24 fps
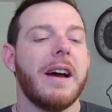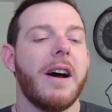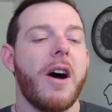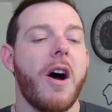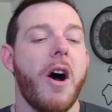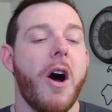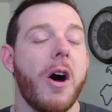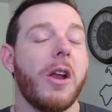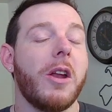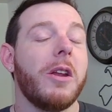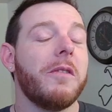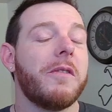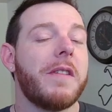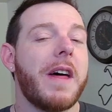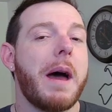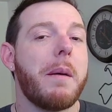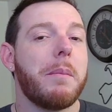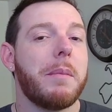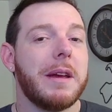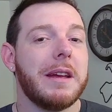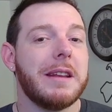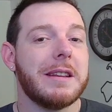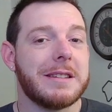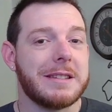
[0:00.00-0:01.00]
All of that
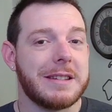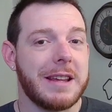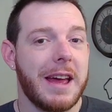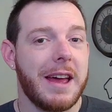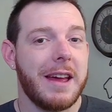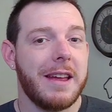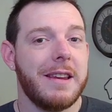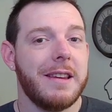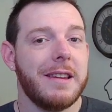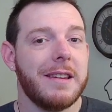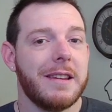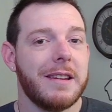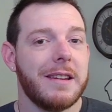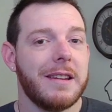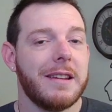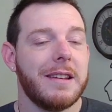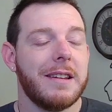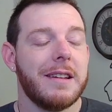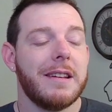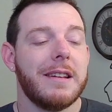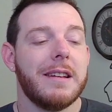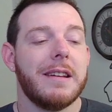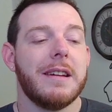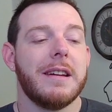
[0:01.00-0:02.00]
being said,
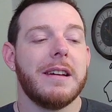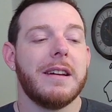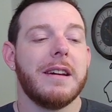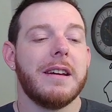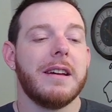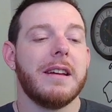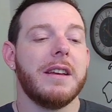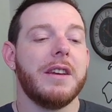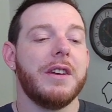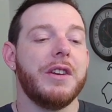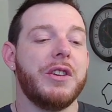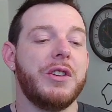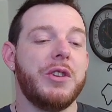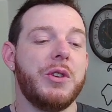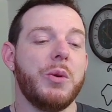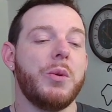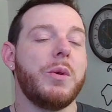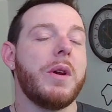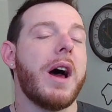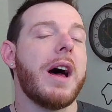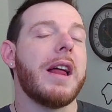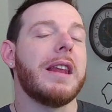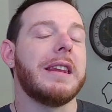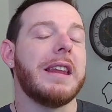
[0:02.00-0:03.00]
do
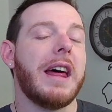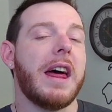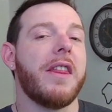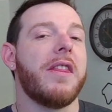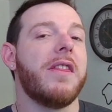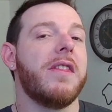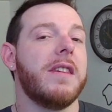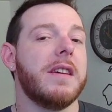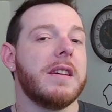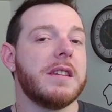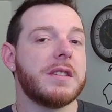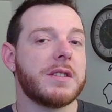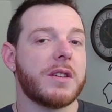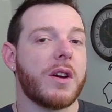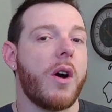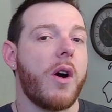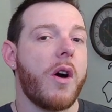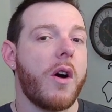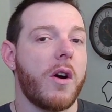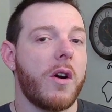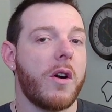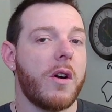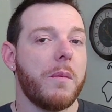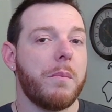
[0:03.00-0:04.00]
not let this
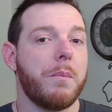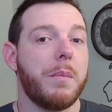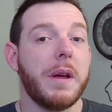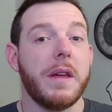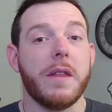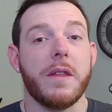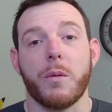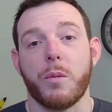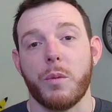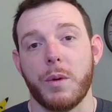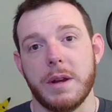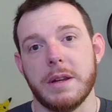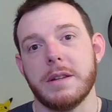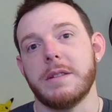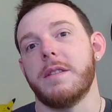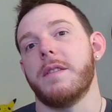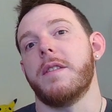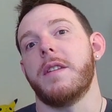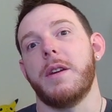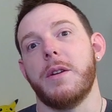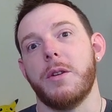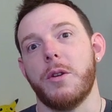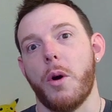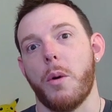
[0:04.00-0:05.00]
car be the reason
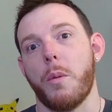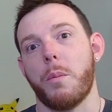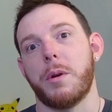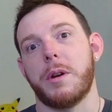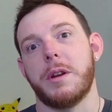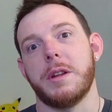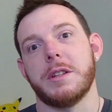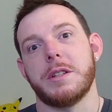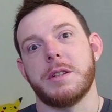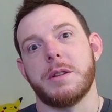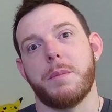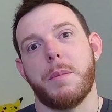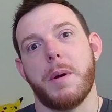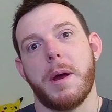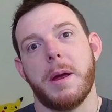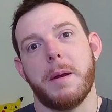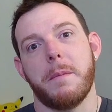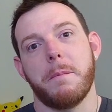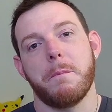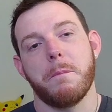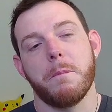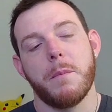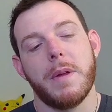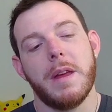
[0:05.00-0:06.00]
that you don't participate.
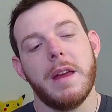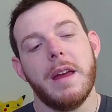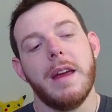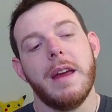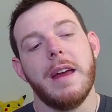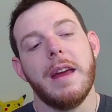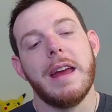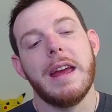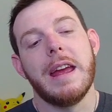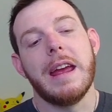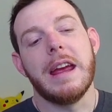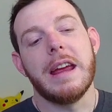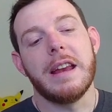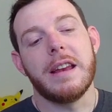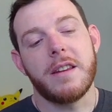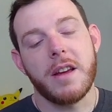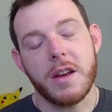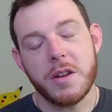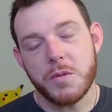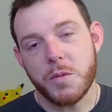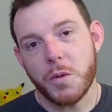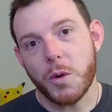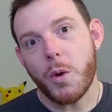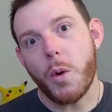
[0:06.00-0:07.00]
It
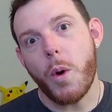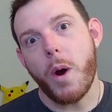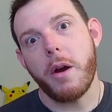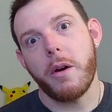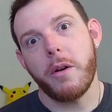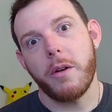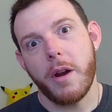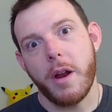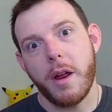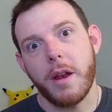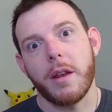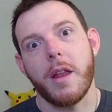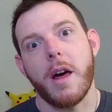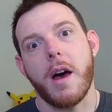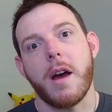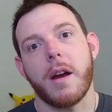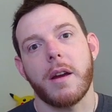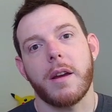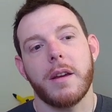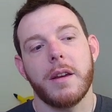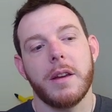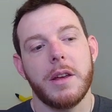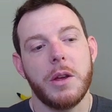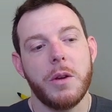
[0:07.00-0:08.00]
does require an
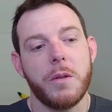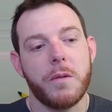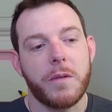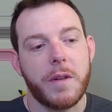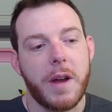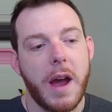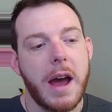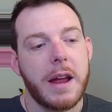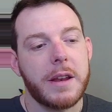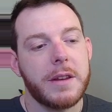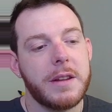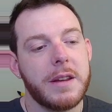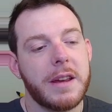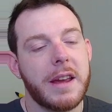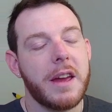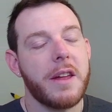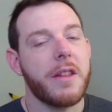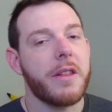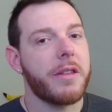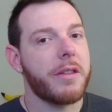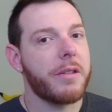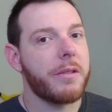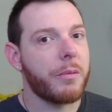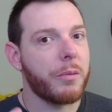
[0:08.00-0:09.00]
unlock. You've got to get
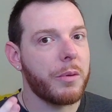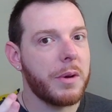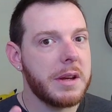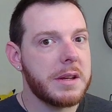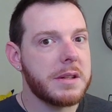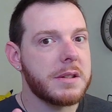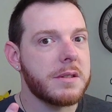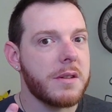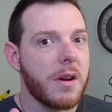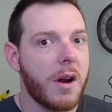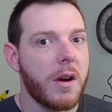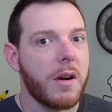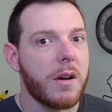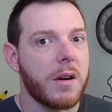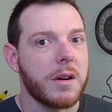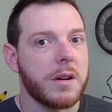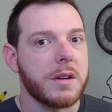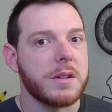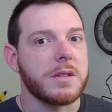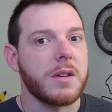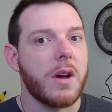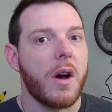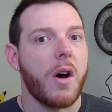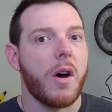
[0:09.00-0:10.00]
3
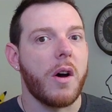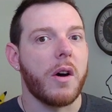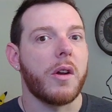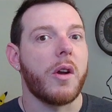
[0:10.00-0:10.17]
stars on